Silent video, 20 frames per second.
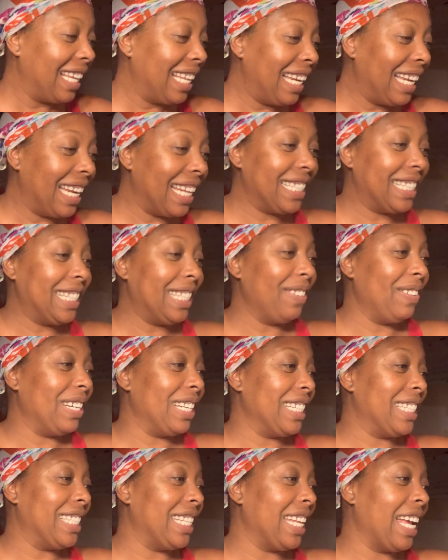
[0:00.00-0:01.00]
Let's see what
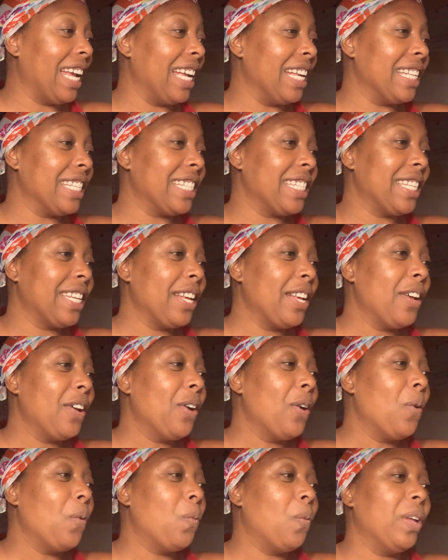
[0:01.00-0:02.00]
it says.
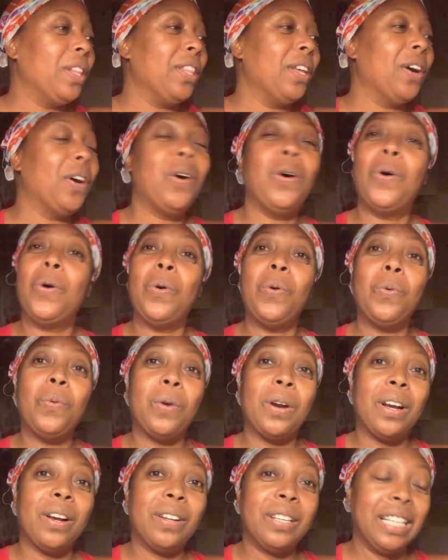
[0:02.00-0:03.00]
When the whole
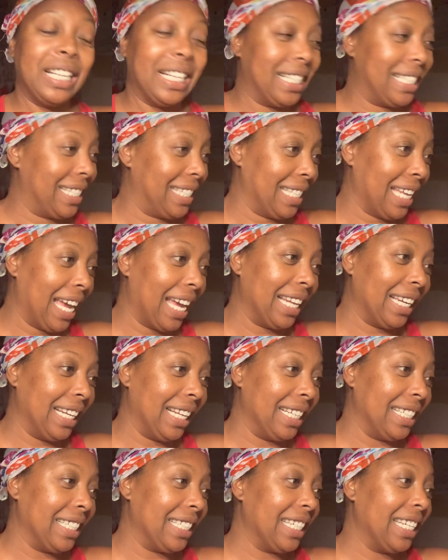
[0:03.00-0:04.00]
world is
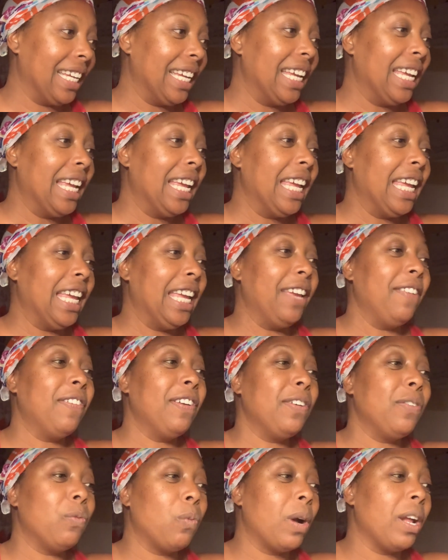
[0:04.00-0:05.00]
silent,
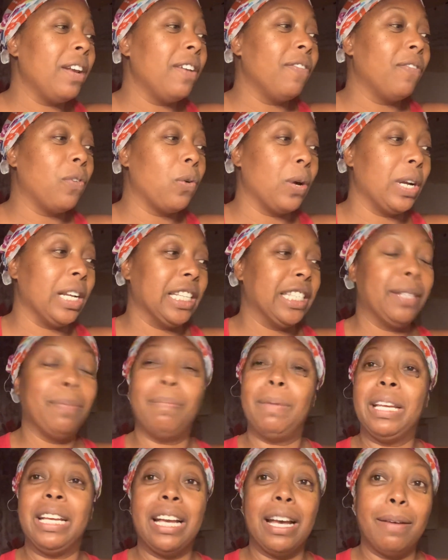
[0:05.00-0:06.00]
even one voice
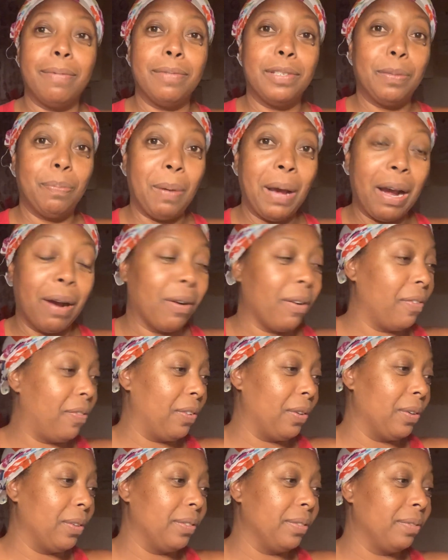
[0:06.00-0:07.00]
becomes
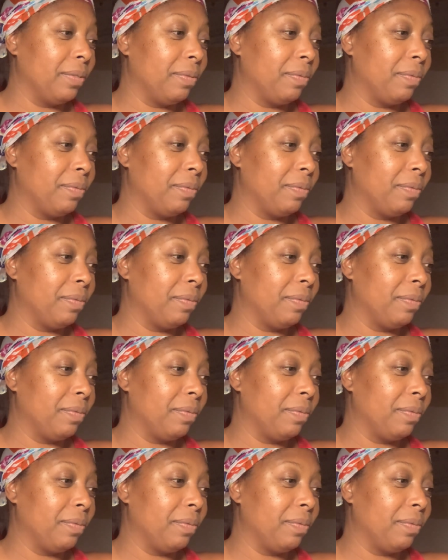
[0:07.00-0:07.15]
powerful.